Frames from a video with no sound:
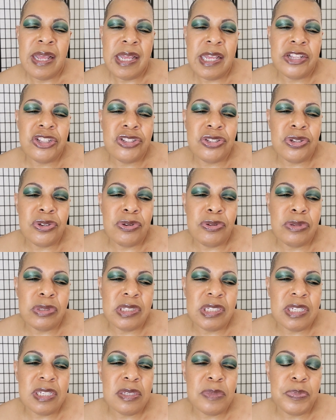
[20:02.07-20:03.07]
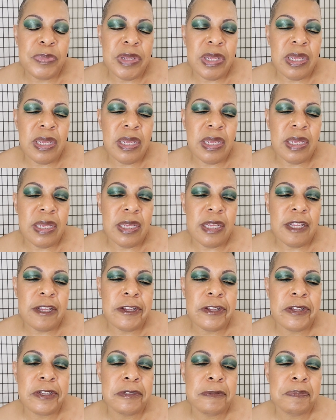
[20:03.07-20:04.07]
And so just
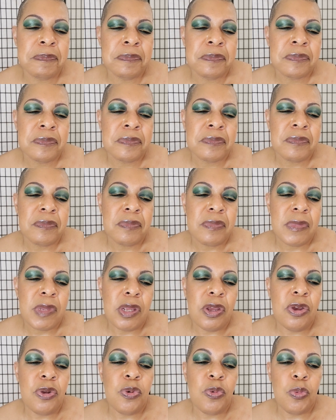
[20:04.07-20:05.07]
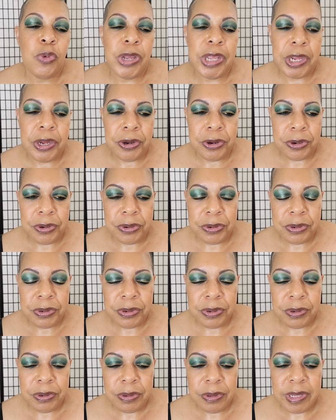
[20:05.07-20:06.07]
be aware
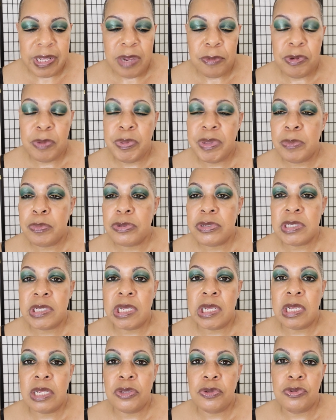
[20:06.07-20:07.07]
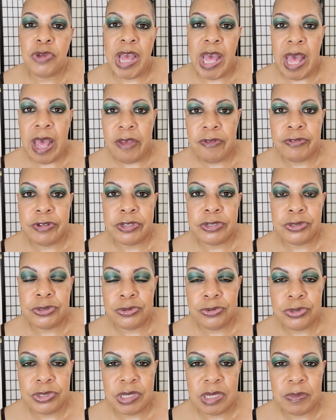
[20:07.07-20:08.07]
that when people say you have to
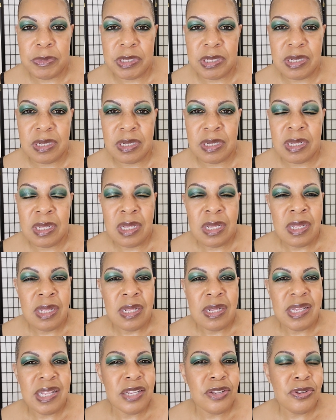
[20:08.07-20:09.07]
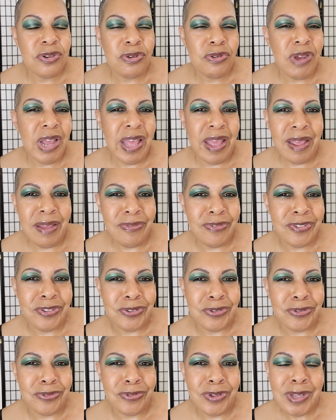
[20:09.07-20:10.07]
do something, that you don't have
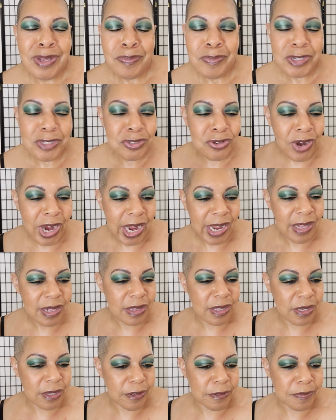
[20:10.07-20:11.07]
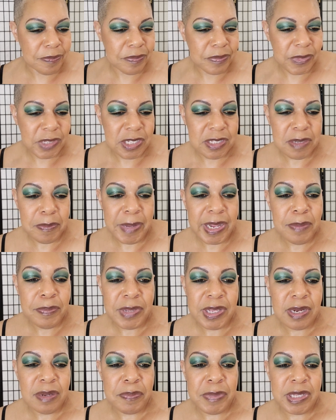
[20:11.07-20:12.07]
to. But try it though, because it might
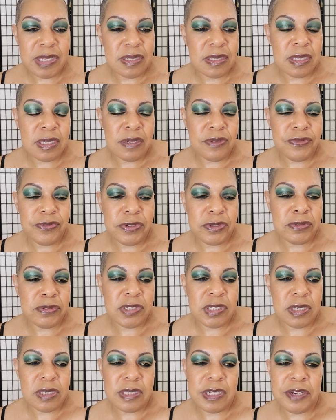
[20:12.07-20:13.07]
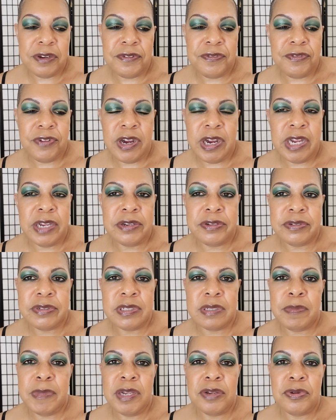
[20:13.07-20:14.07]
be the best thing for you since air
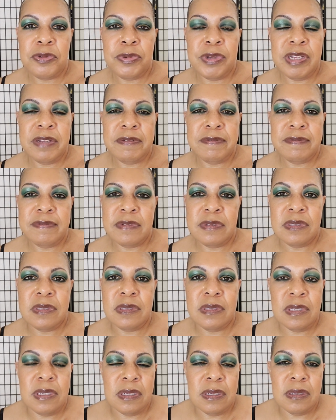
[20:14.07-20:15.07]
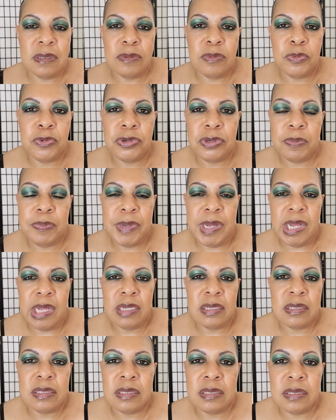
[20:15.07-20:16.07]
fryers and microwaves and, and water
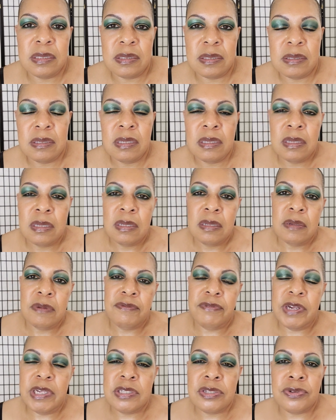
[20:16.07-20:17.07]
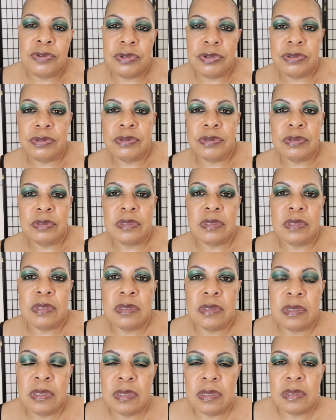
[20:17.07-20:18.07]
pots and rice cookers
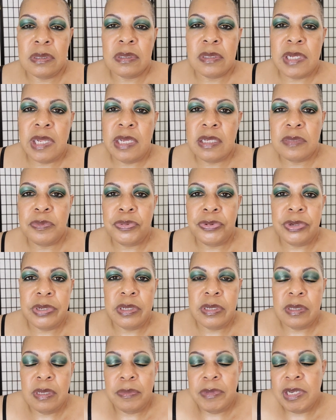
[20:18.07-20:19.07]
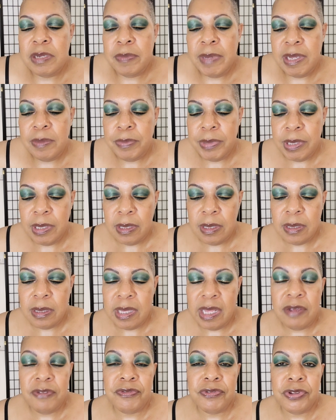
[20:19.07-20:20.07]
and, and sliced bread. I mean, it might be
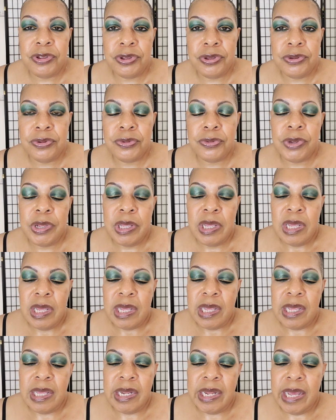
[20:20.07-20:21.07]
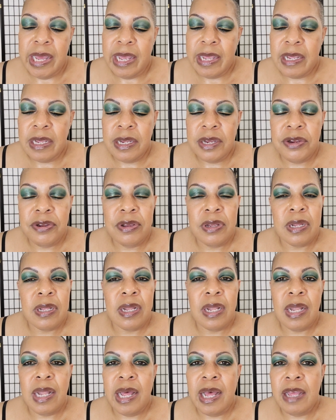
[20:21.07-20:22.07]
that for you. And I, I hear it
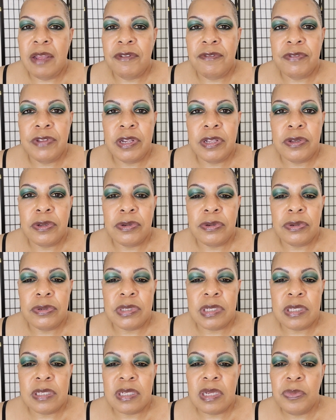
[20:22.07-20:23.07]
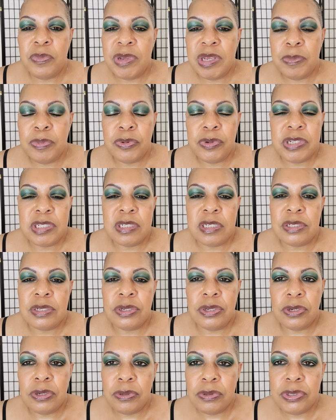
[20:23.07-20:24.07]
a lot in videos. And some people, it's just a
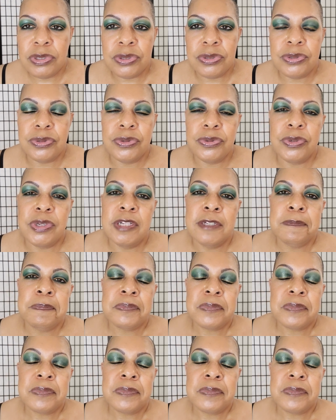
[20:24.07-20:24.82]
go-to.